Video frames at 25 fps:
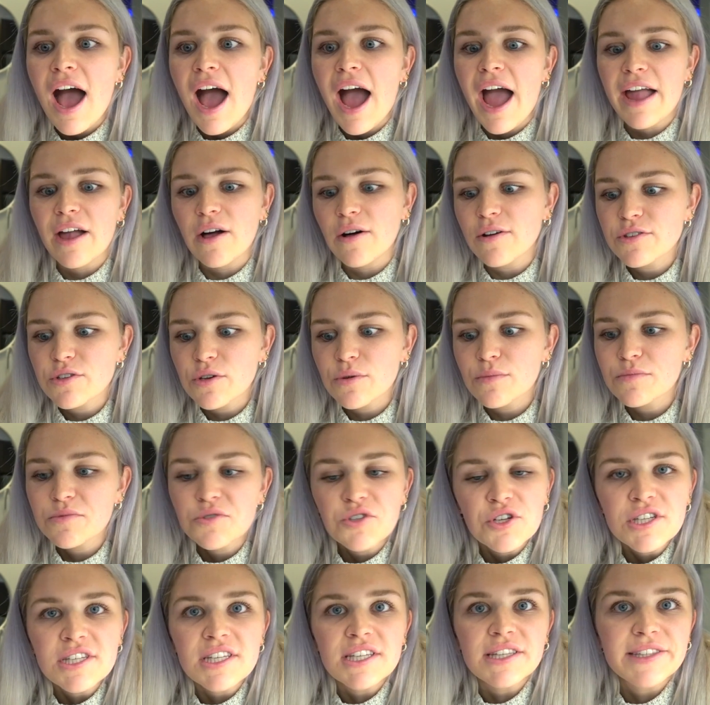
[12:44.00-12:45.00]
I also am
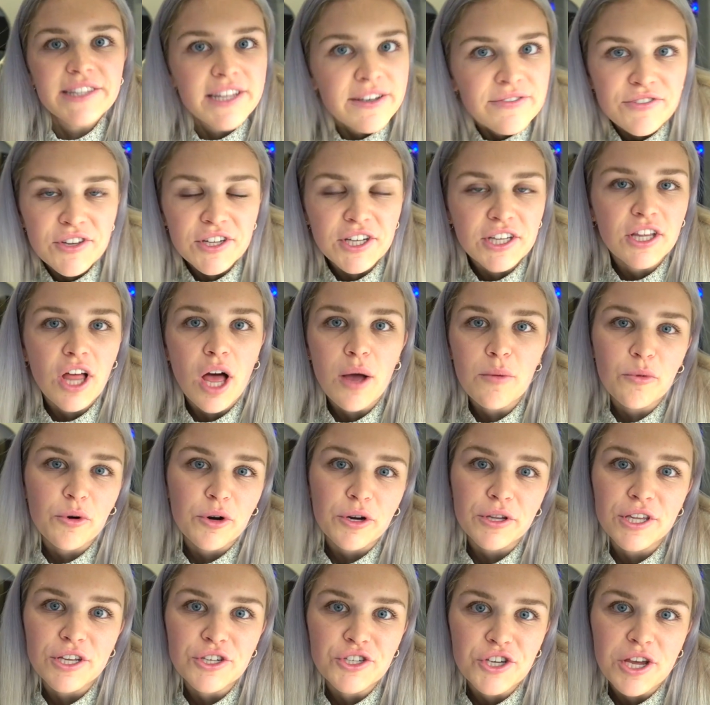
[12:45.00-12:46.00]
just lifting a lot more
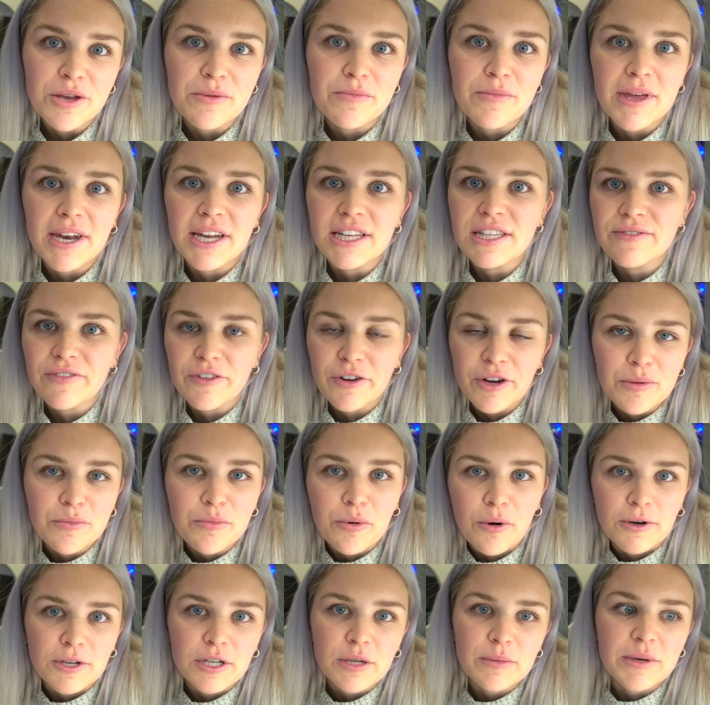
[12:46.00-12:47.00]
in the gym, and it's very
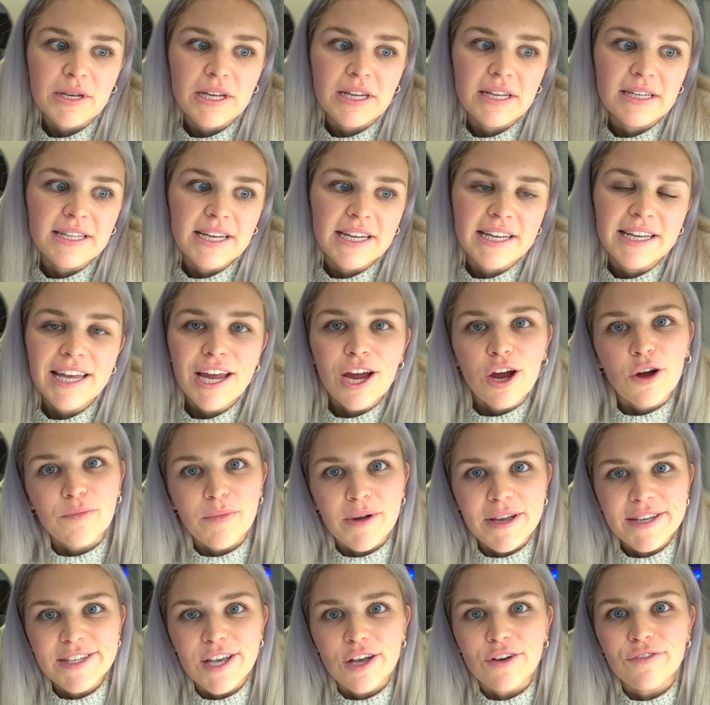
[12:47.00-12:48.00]
important to be taking care of
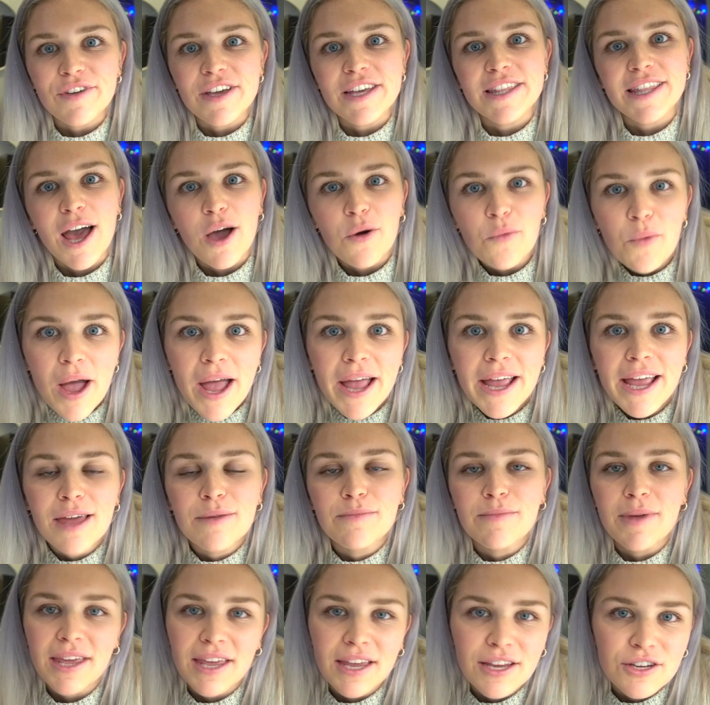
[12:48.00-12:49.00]
myself in that way
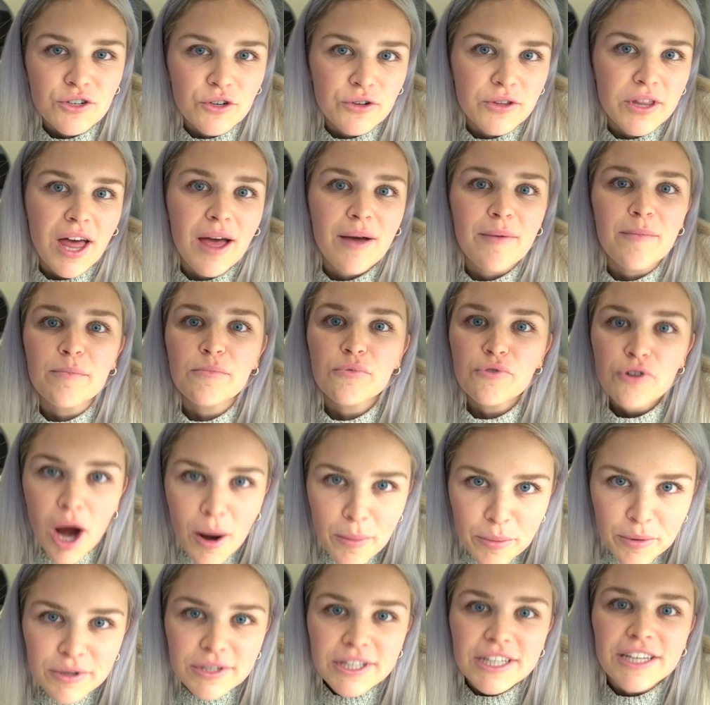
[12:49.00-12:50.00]
and making sure that I'm
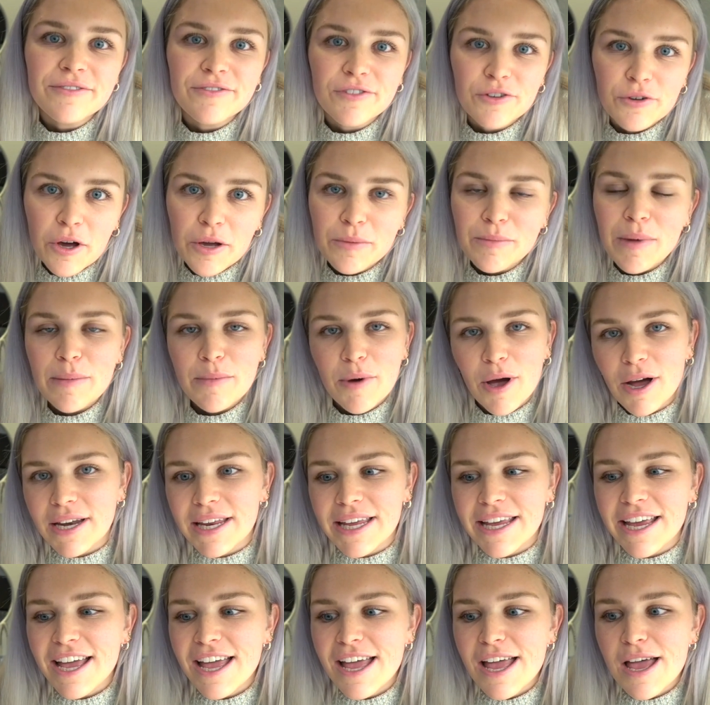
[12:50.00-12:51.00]
properly fueling my
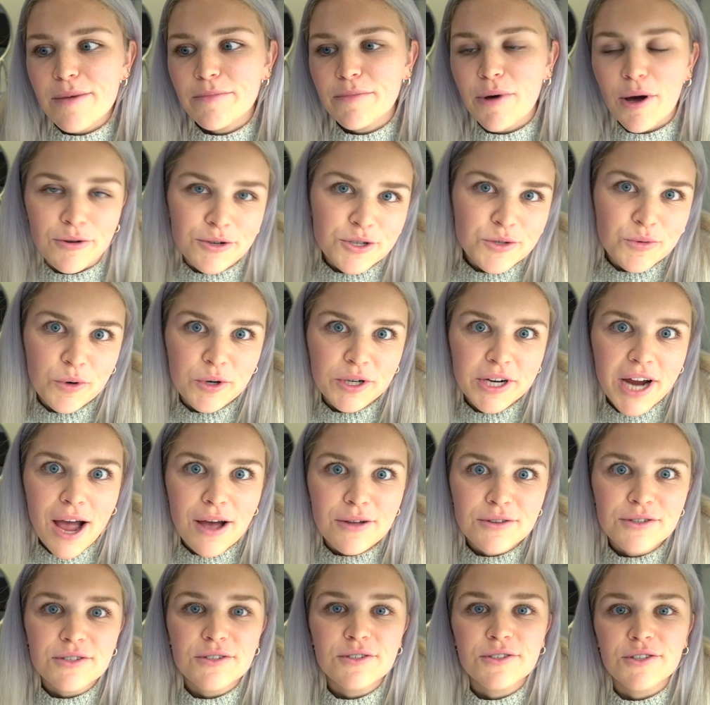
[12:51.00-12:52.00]
body
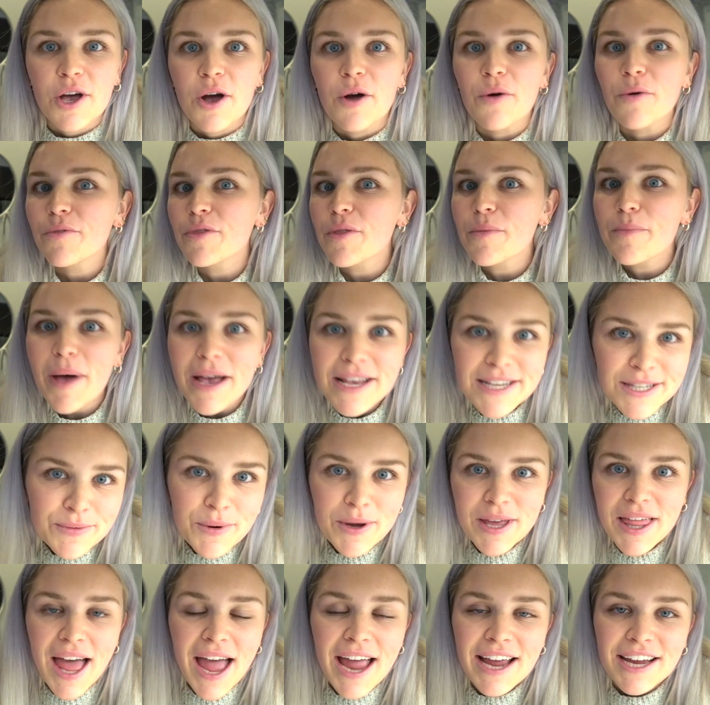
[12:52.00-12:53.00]
post-workouts. So the best
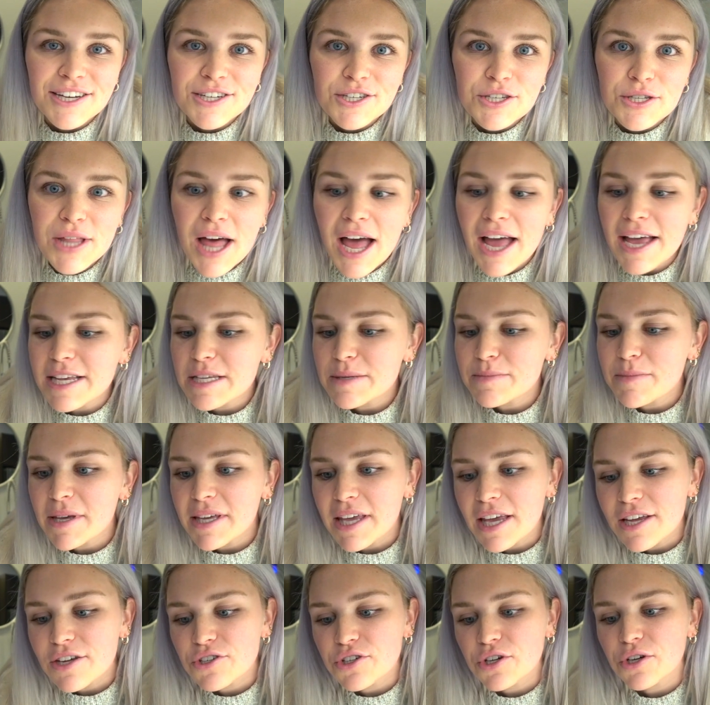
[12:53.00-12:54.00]
way that I can do that is
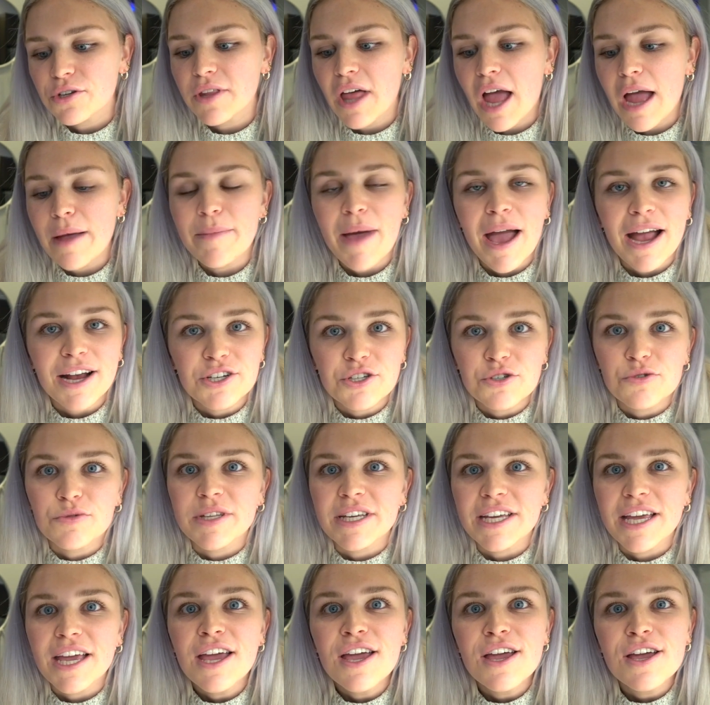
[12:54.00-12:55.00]
making sure that I'm
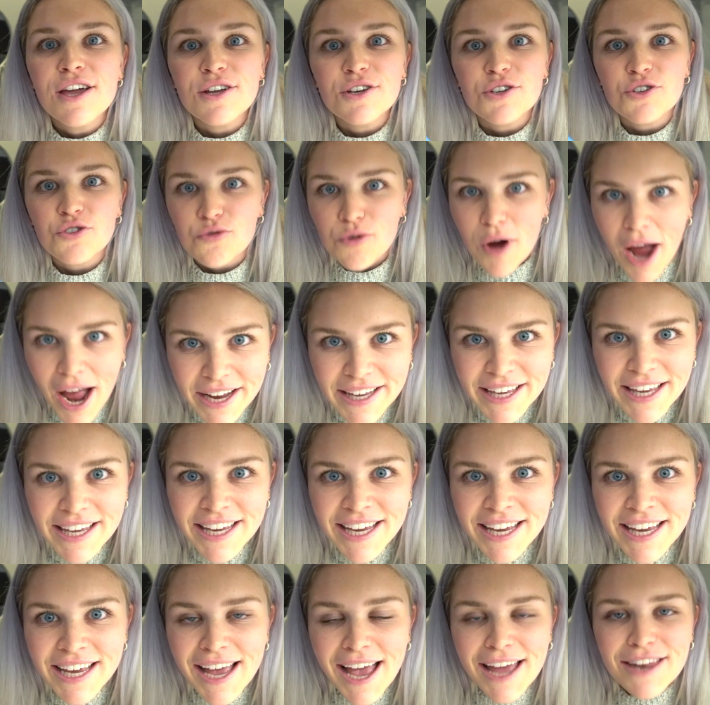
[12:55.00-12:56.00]
actually tracking
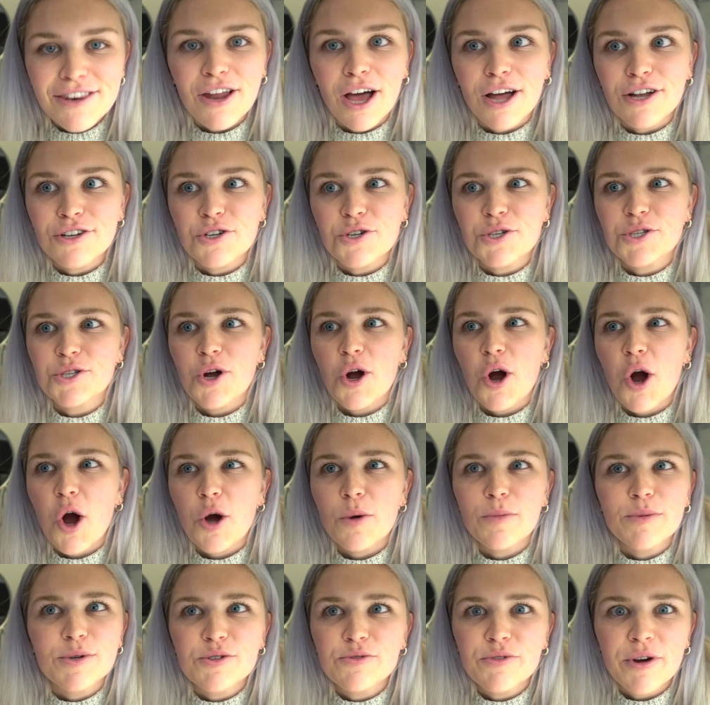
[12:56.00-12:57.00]
it and not just
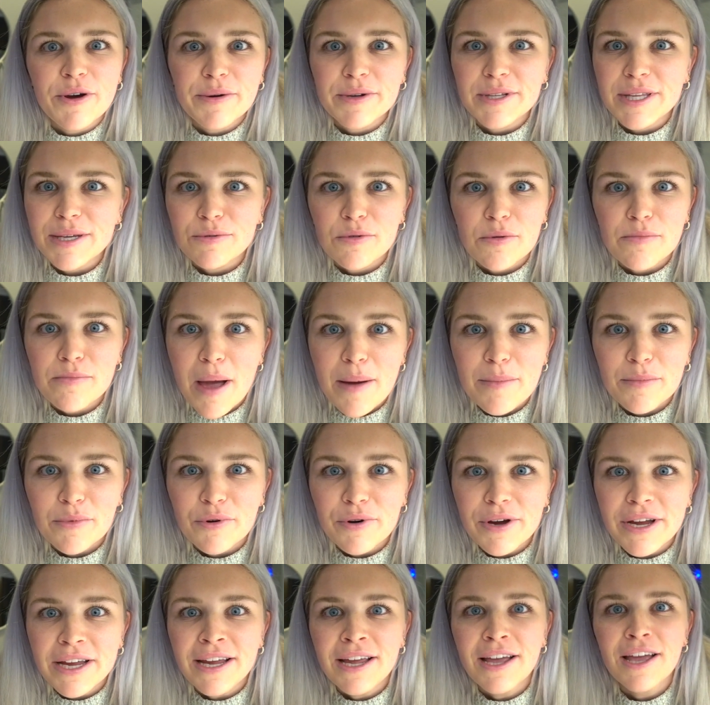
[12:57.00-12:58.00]
arbitrarily
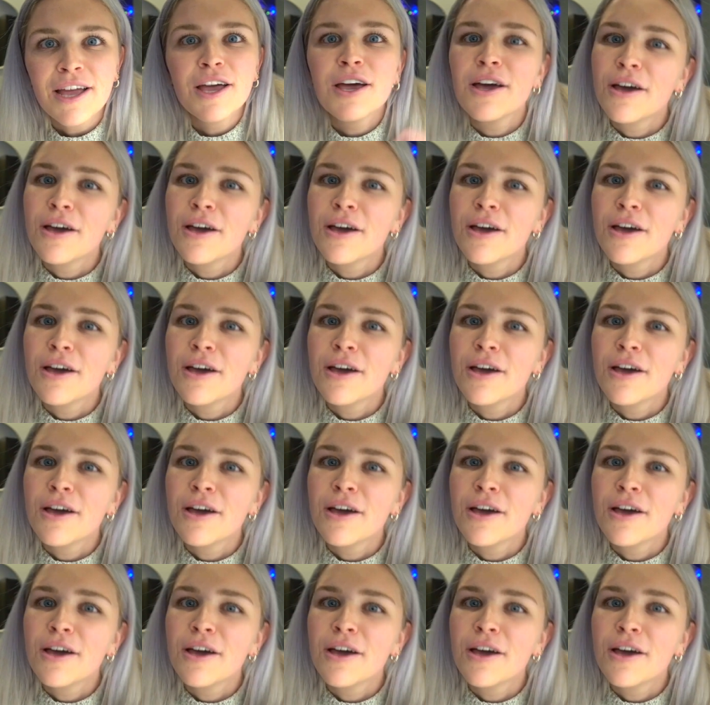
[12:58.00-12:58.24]
remembering